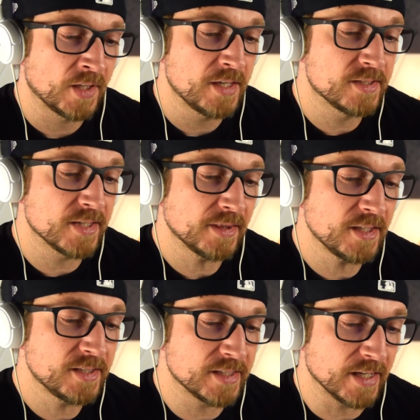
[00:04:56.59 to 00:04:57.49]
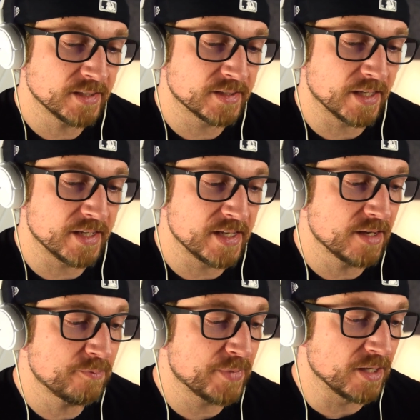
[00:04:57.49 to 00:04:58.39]
He set the sticks that he
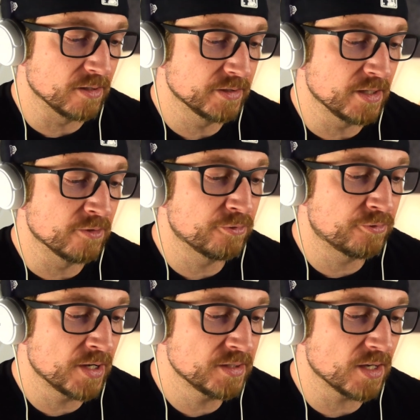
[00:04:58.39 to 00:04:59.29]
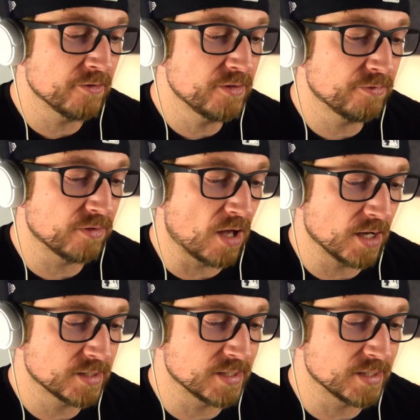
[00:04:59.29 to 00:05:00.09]
had peeled in front of the flocks